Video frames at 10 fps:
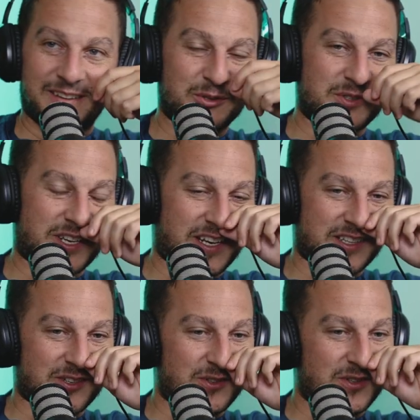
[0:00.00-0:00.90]
we'll do something in
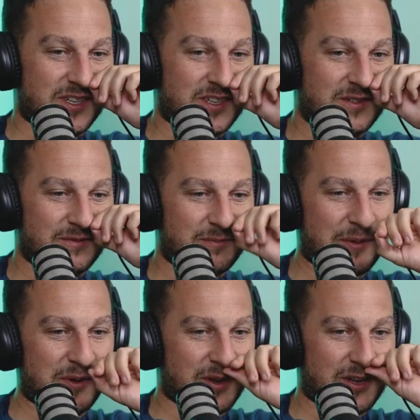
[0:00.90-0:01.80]
the new year.
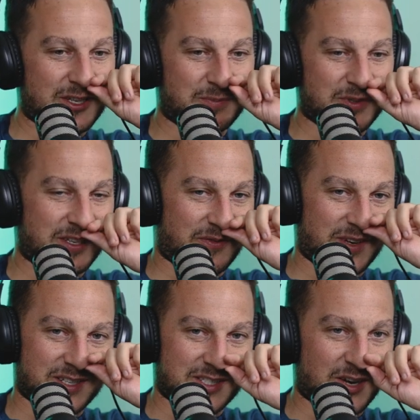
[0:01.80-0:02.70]
Maybe at a
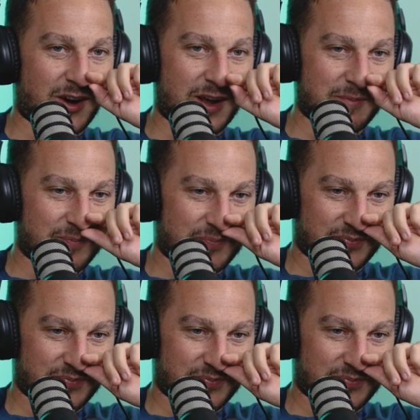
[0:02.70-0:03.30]
specific time.